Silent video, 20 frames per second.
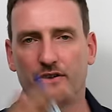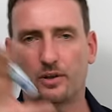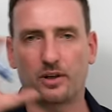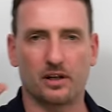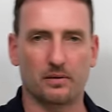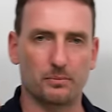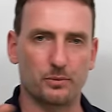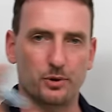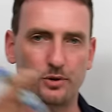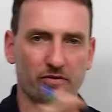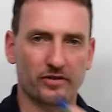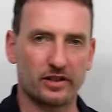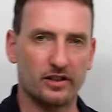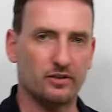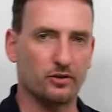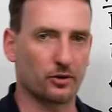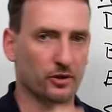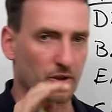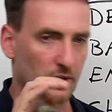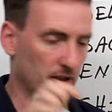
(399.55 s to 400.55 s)
You can move
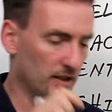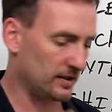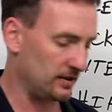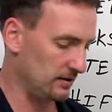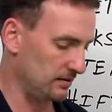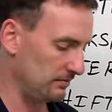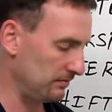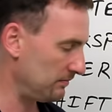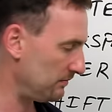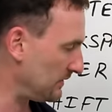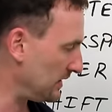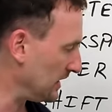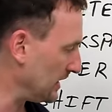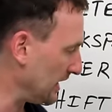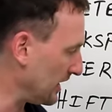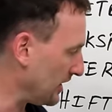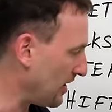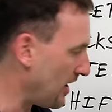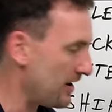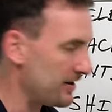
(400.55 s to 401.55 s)
it or you can
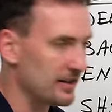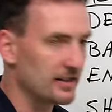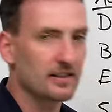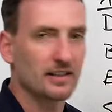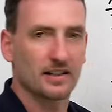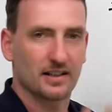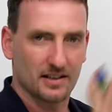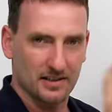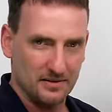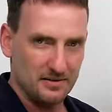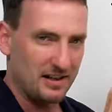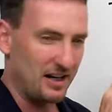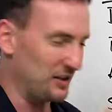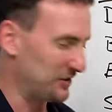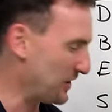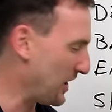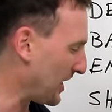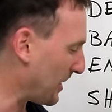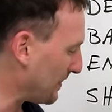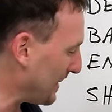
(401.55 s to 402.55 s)
click on it. I'll
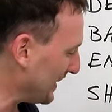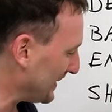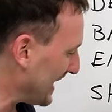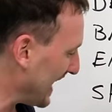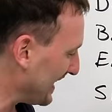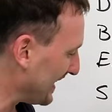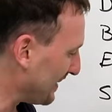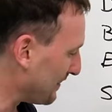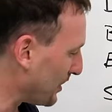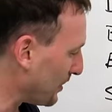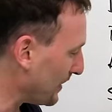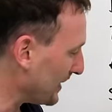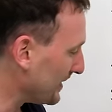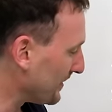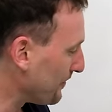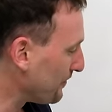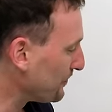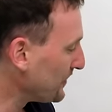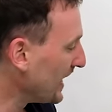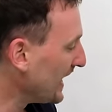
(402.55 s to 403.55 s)
talk about that in a moment.